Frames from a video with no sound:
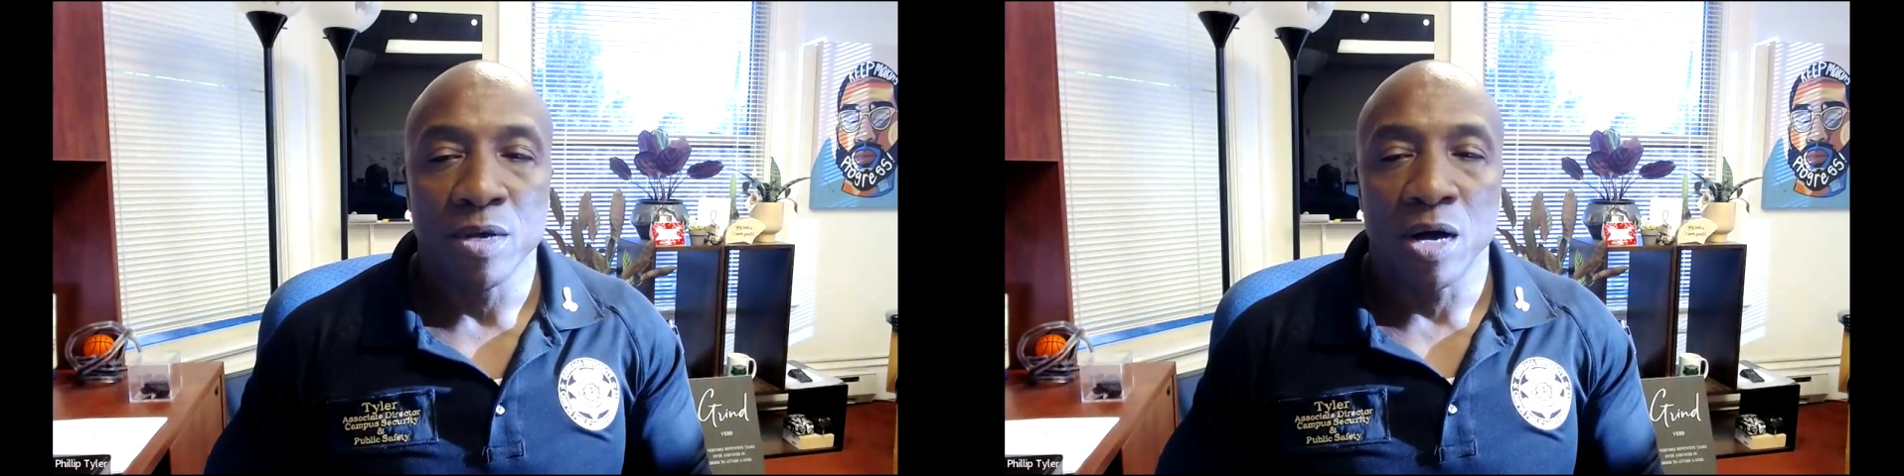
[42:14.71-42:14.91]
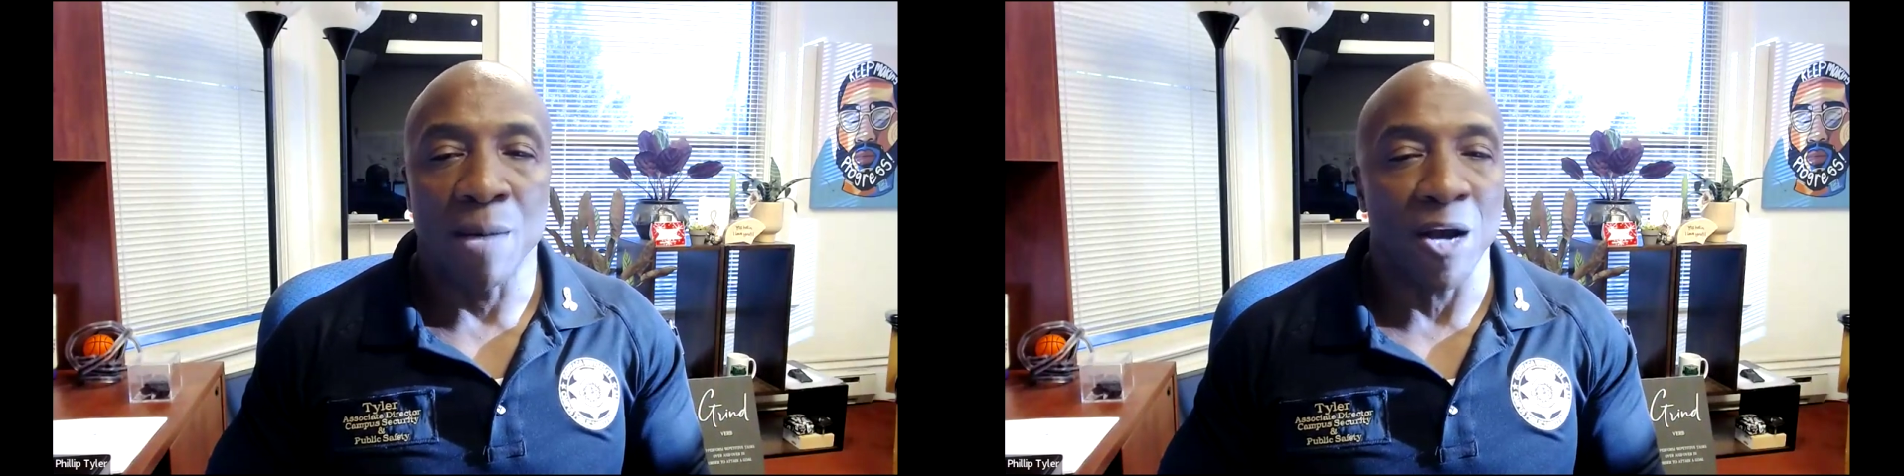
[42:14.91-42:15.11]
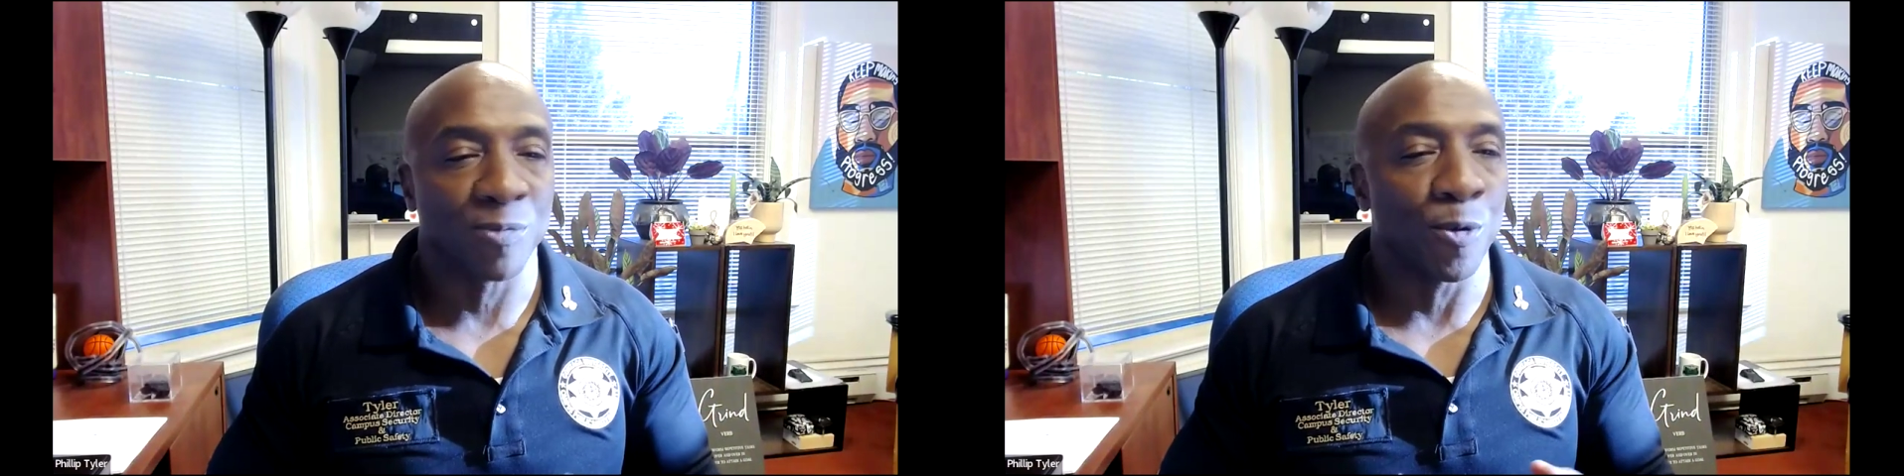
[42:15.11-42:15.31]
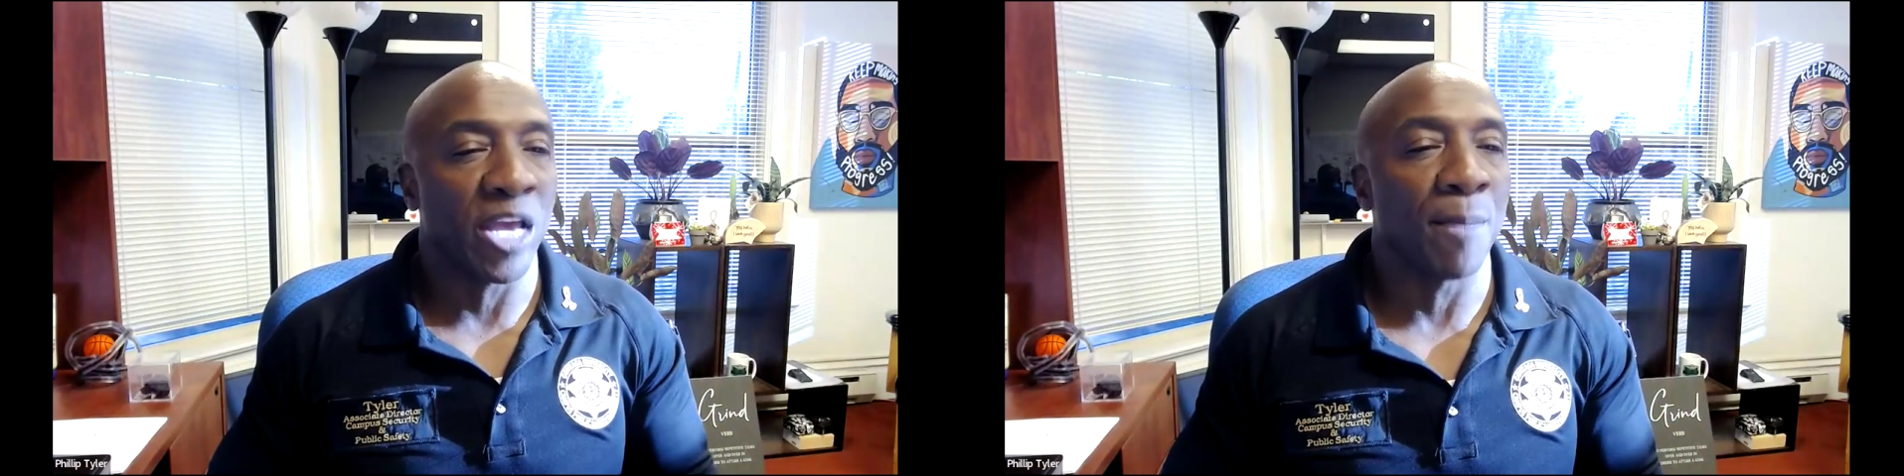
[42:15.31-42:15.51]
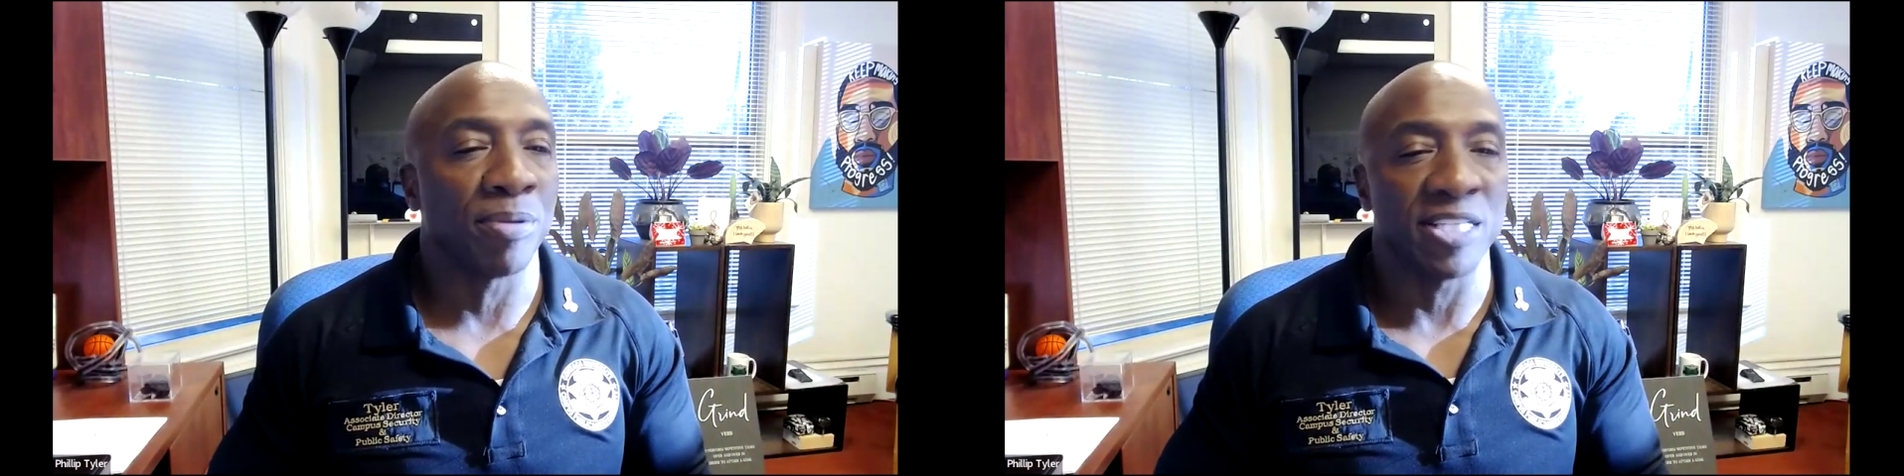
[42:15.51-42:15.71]
Our
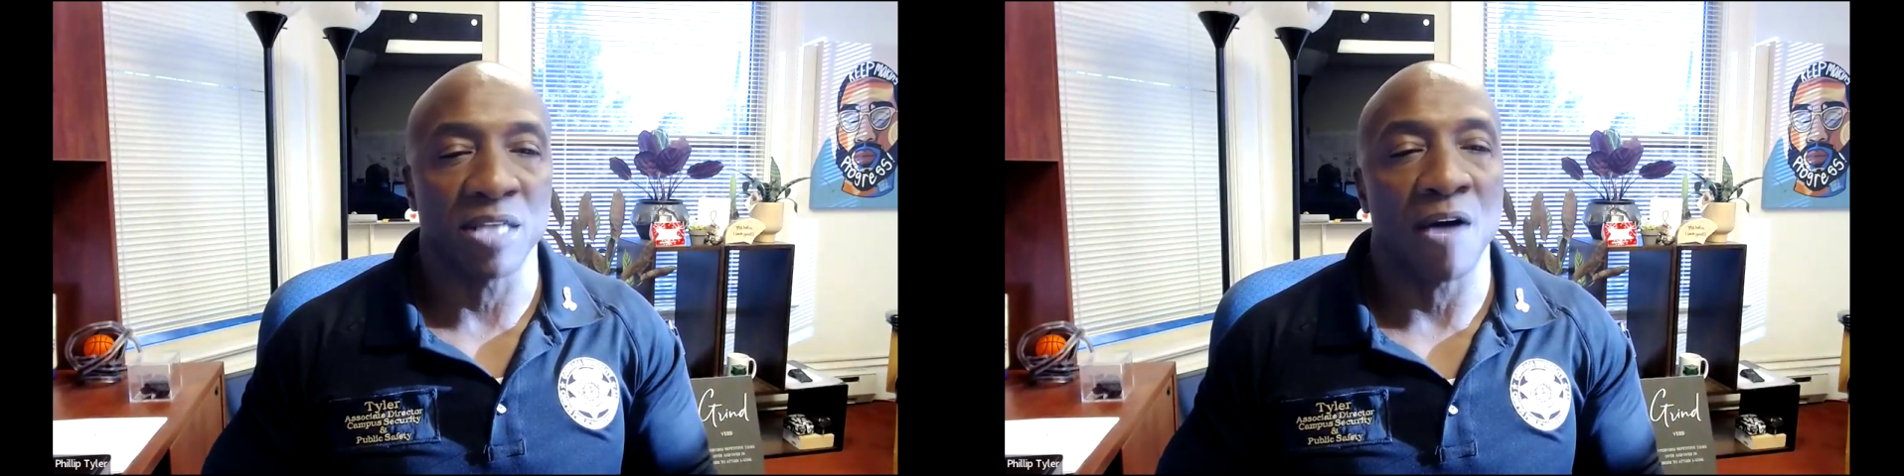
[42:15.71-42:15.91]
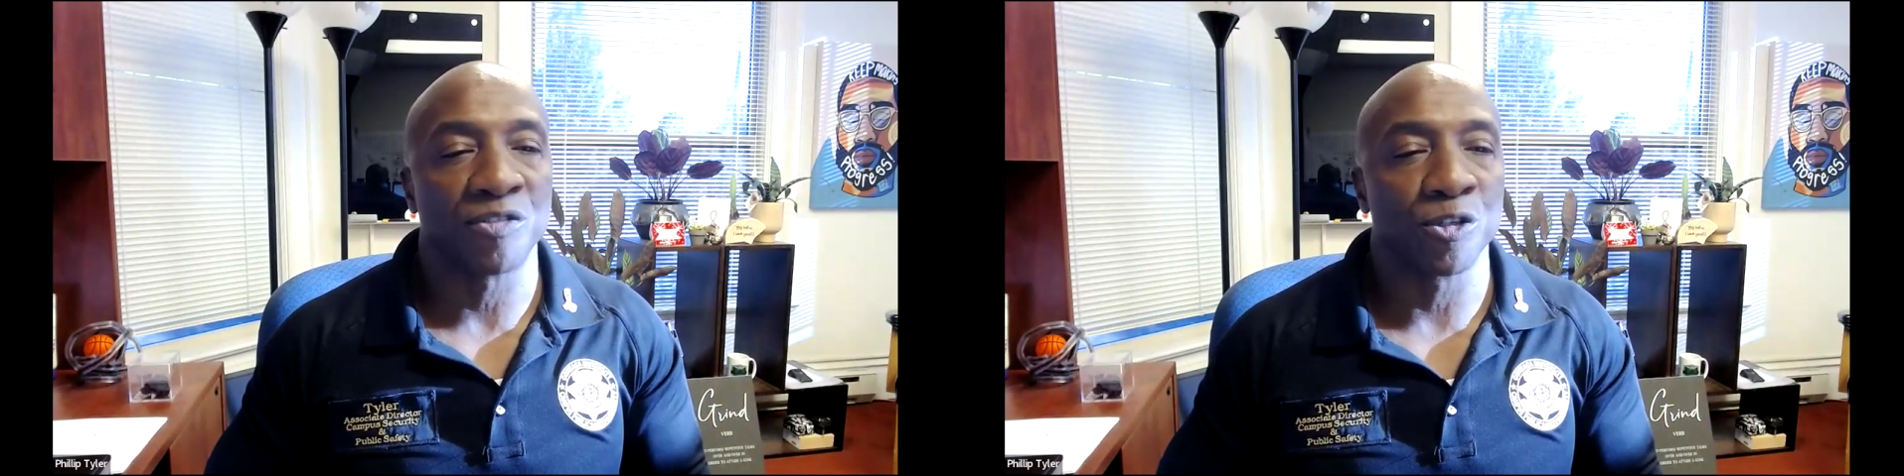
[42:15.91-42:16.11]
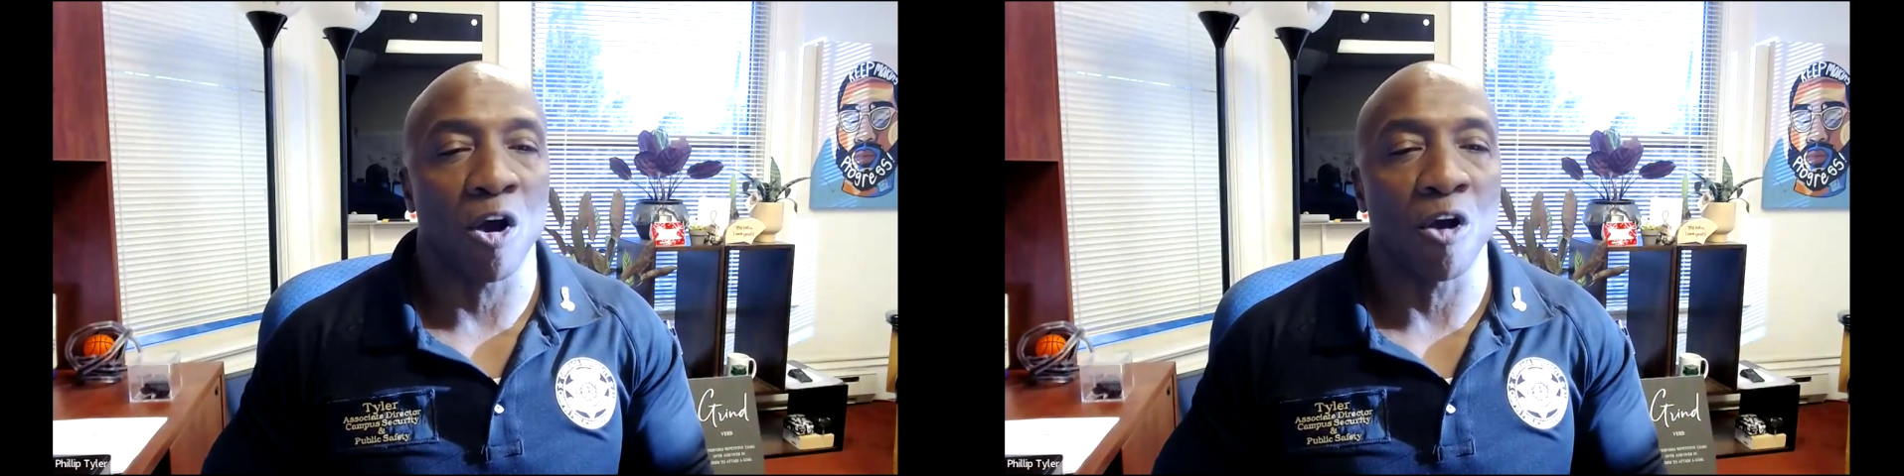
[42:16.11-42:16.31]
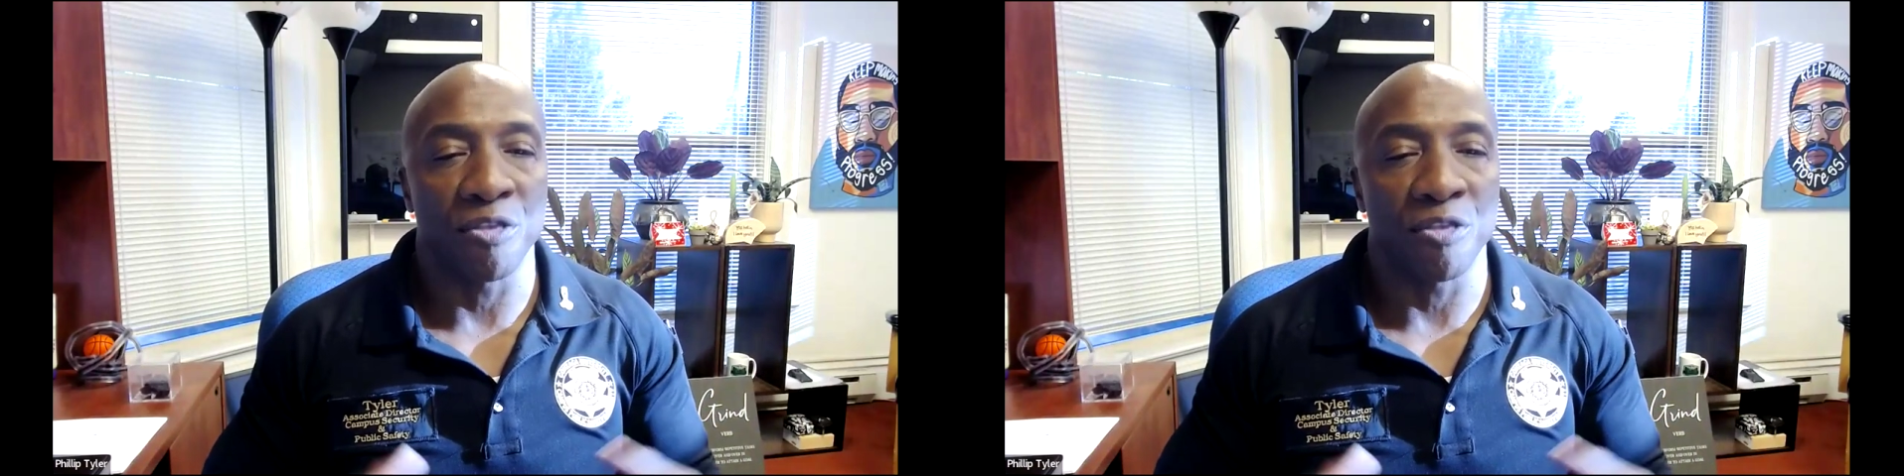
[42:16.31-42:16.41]
Spokane police officers are